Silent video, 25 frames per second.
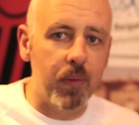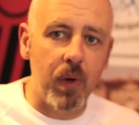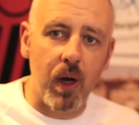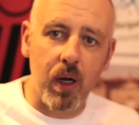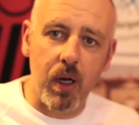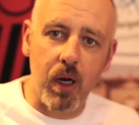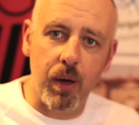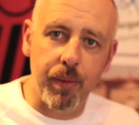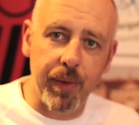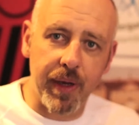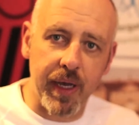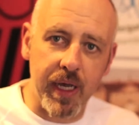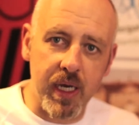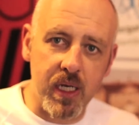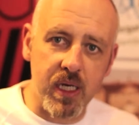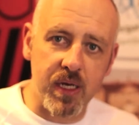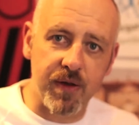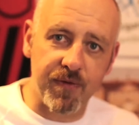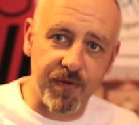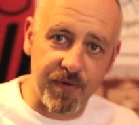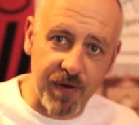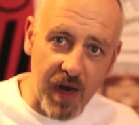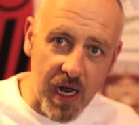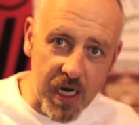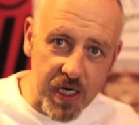coming into
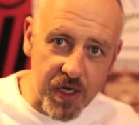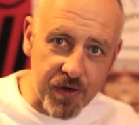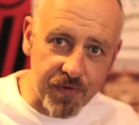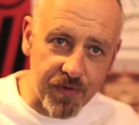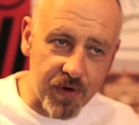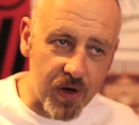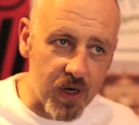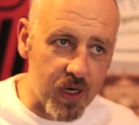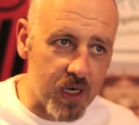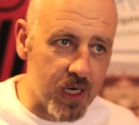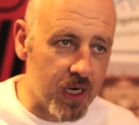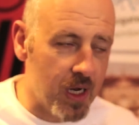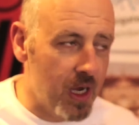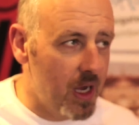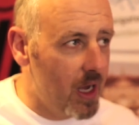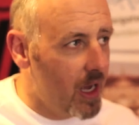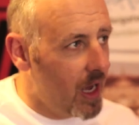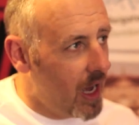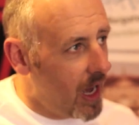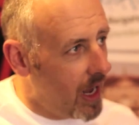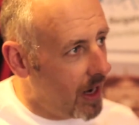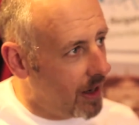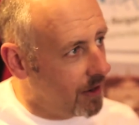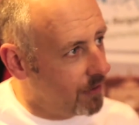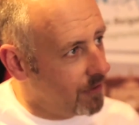Flanchford
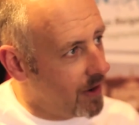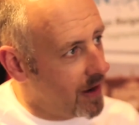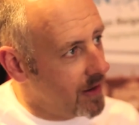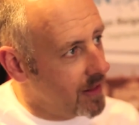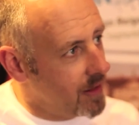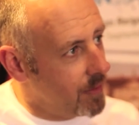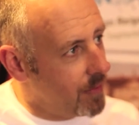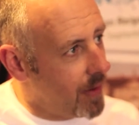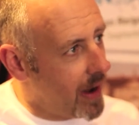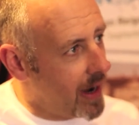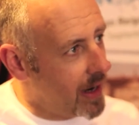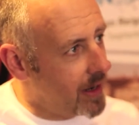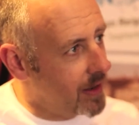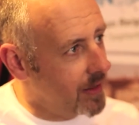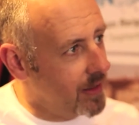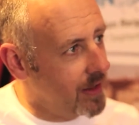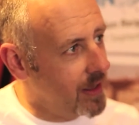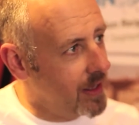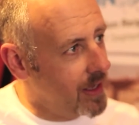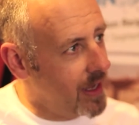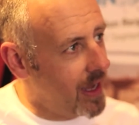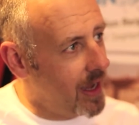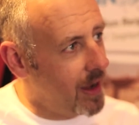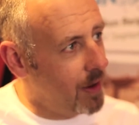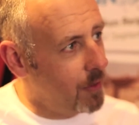and around the back of
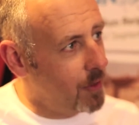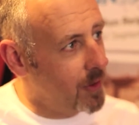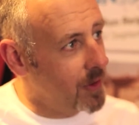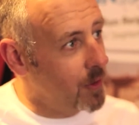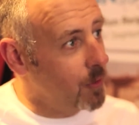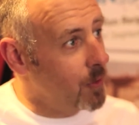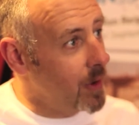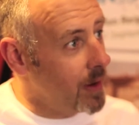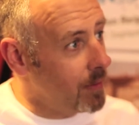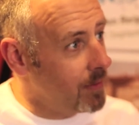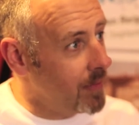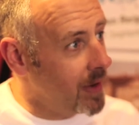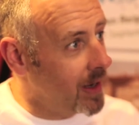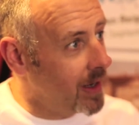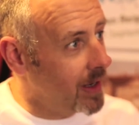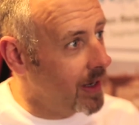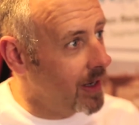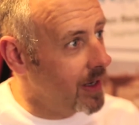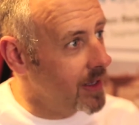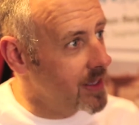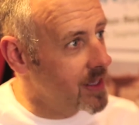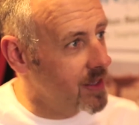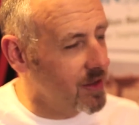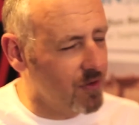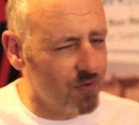the where the windmill
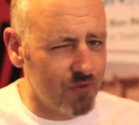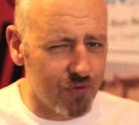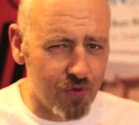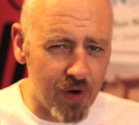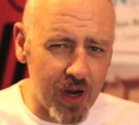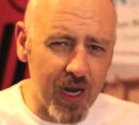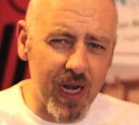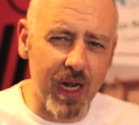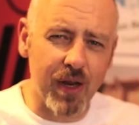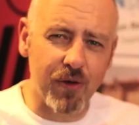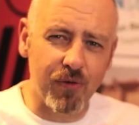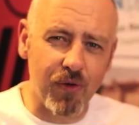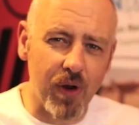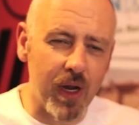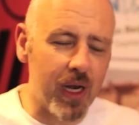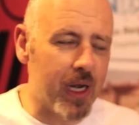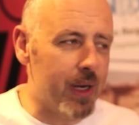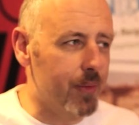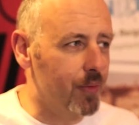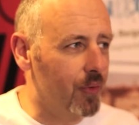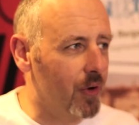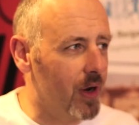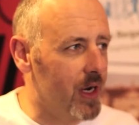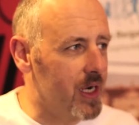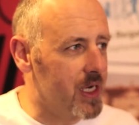is. Really
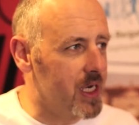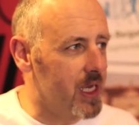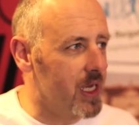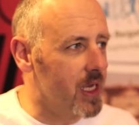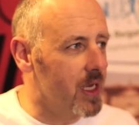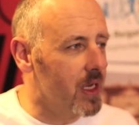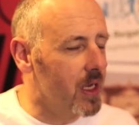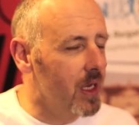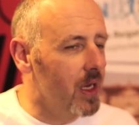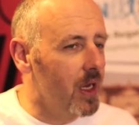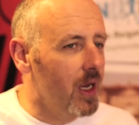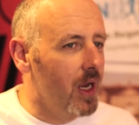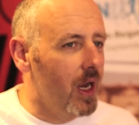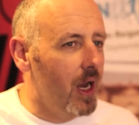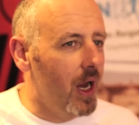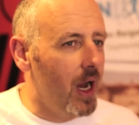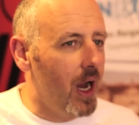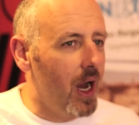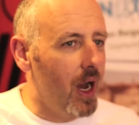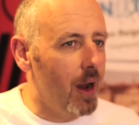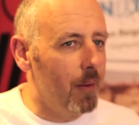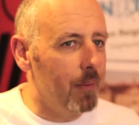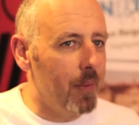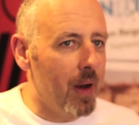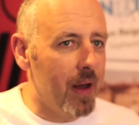pretty.
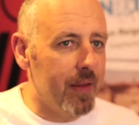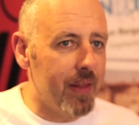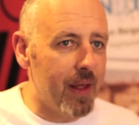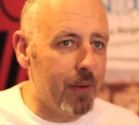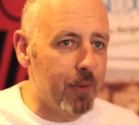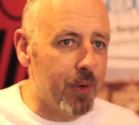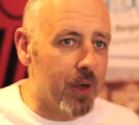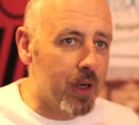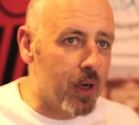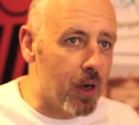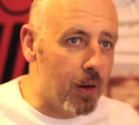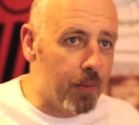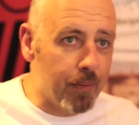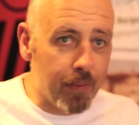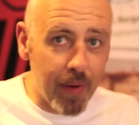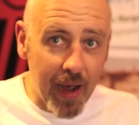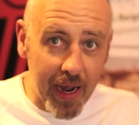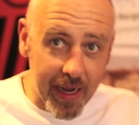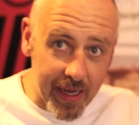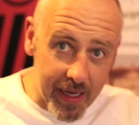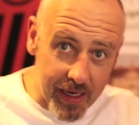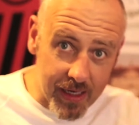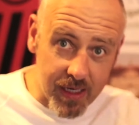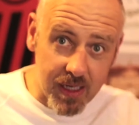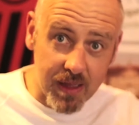And then we come
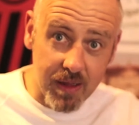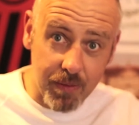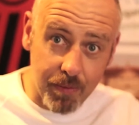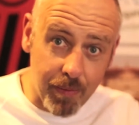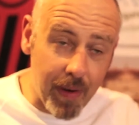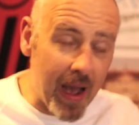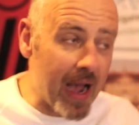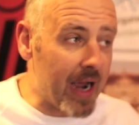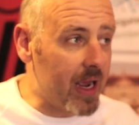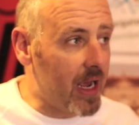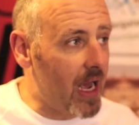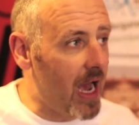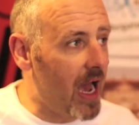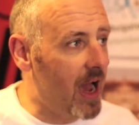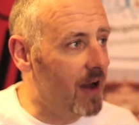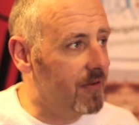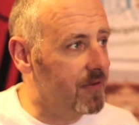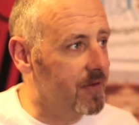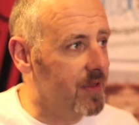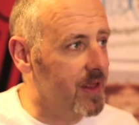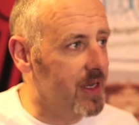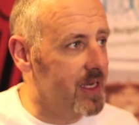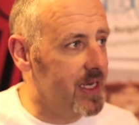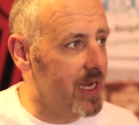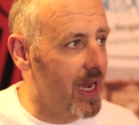back into the back half
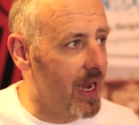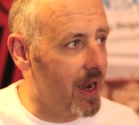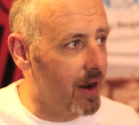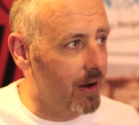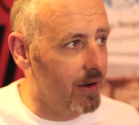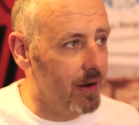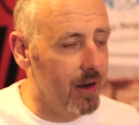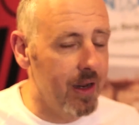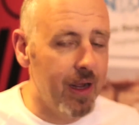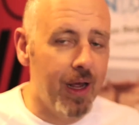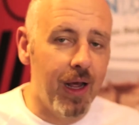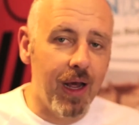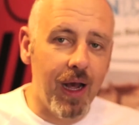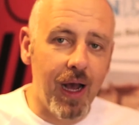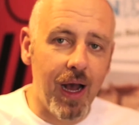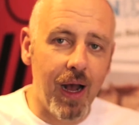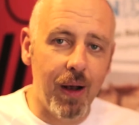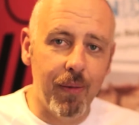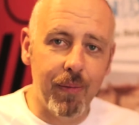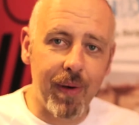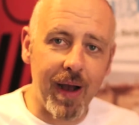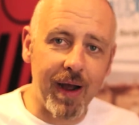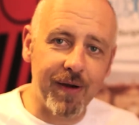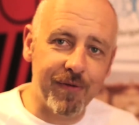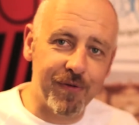of the town
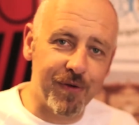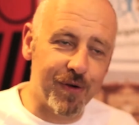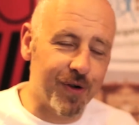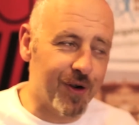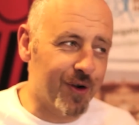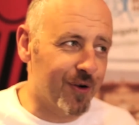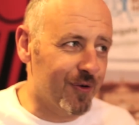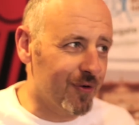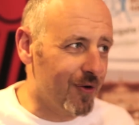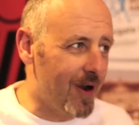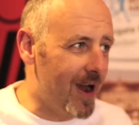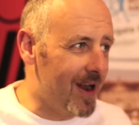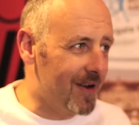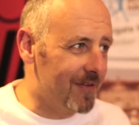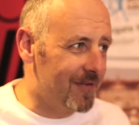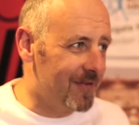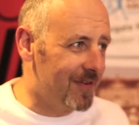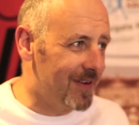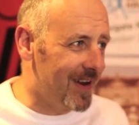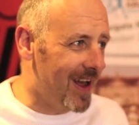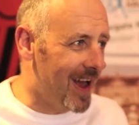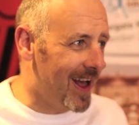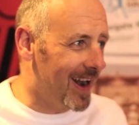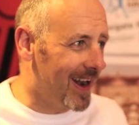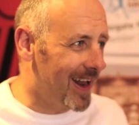and back for a grand
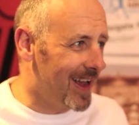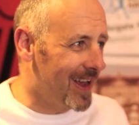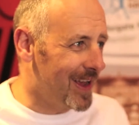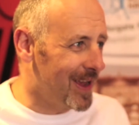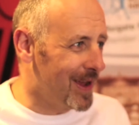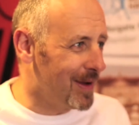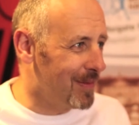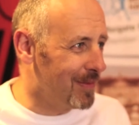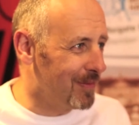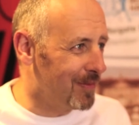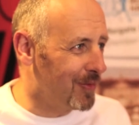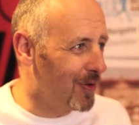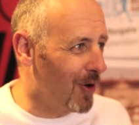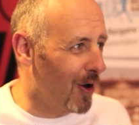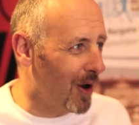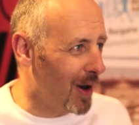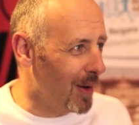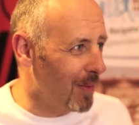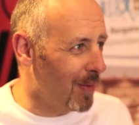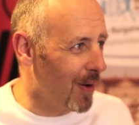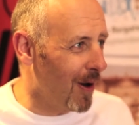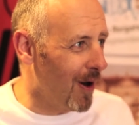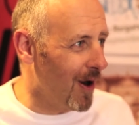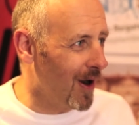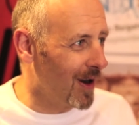finale in Priory
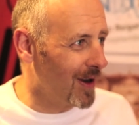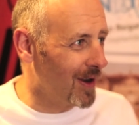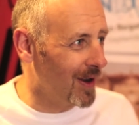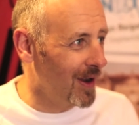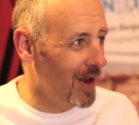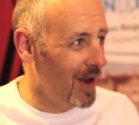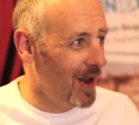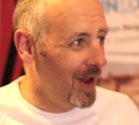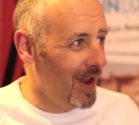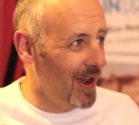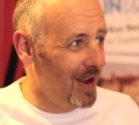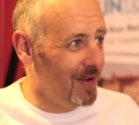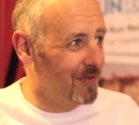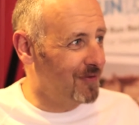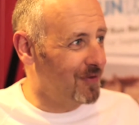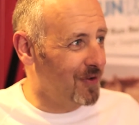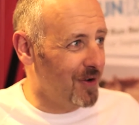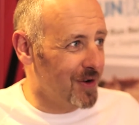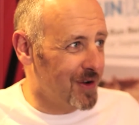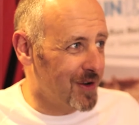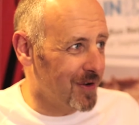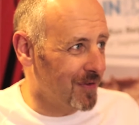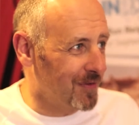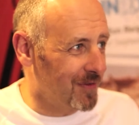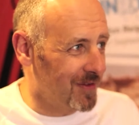Park in
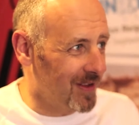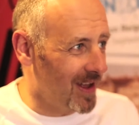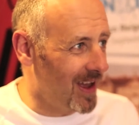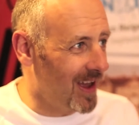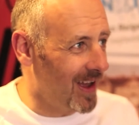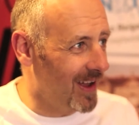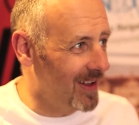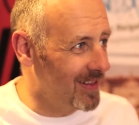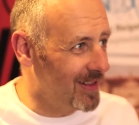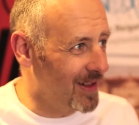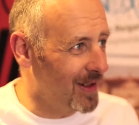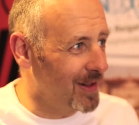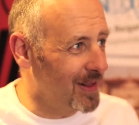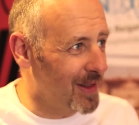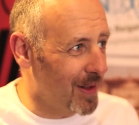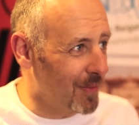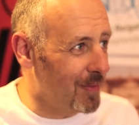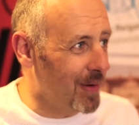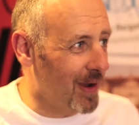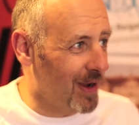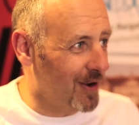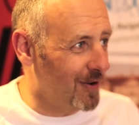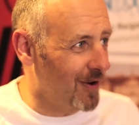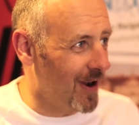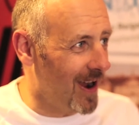front of the
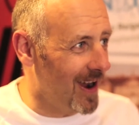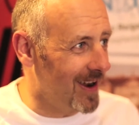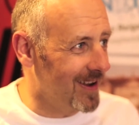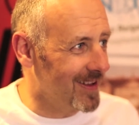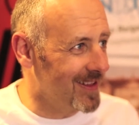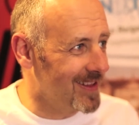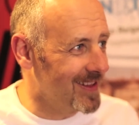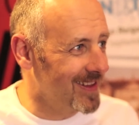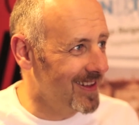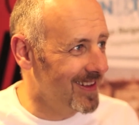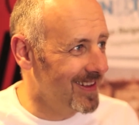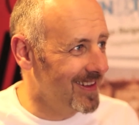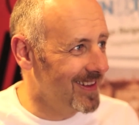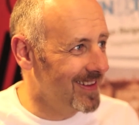big crowds.